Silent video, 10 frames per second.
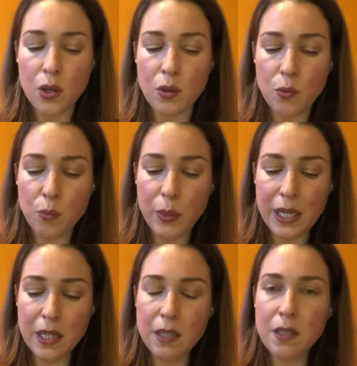
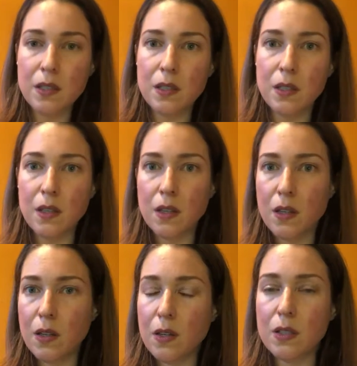When
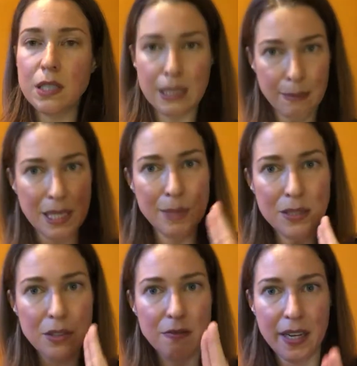somebody
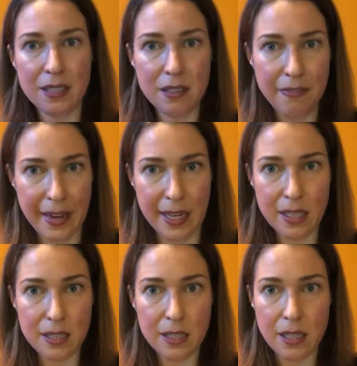meets you face to
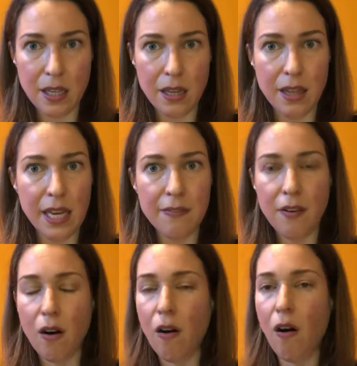face, they've
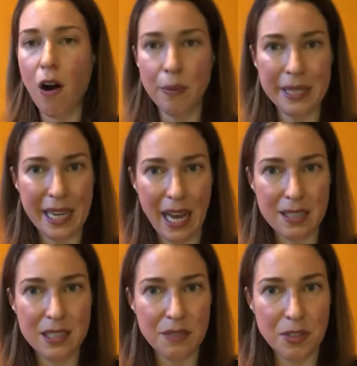already
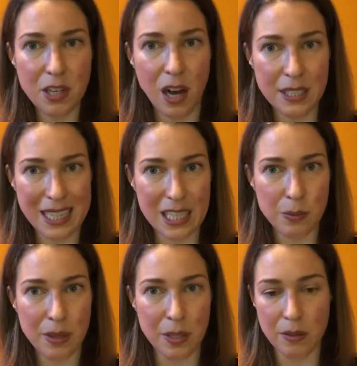had several contacts
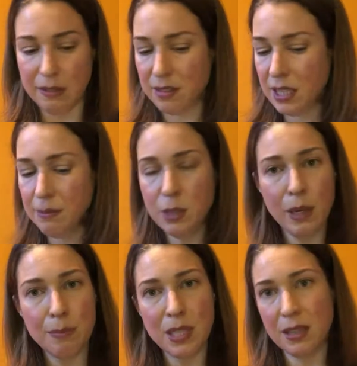with you. They've seen your
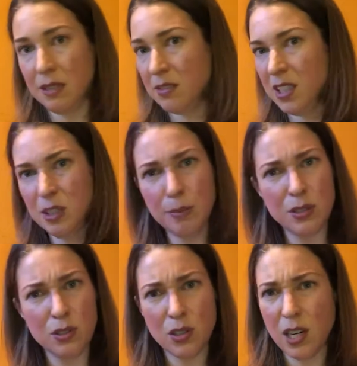website, they've seen your
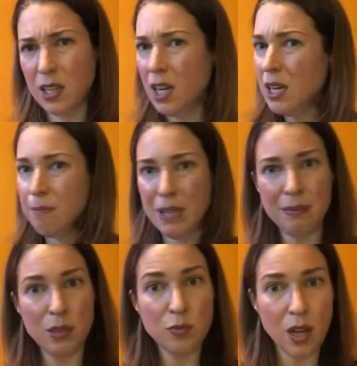business card,
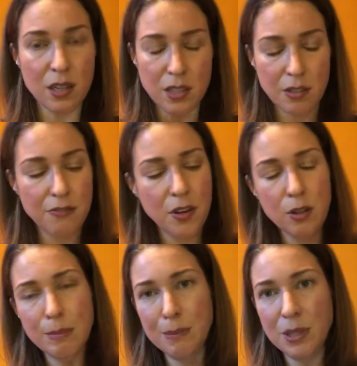maybe you've talked on the
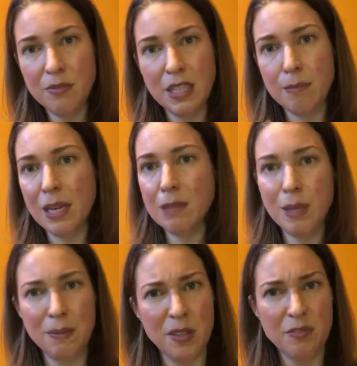phone, maybe you've emailed,
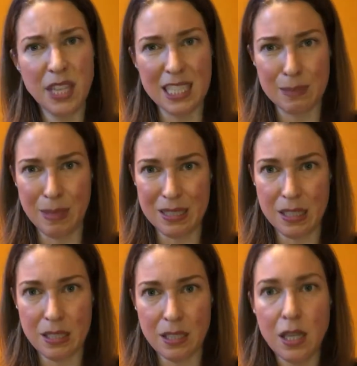maybe you've text
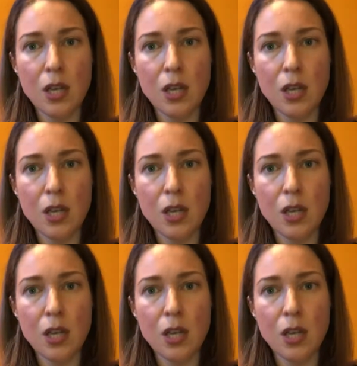messaged.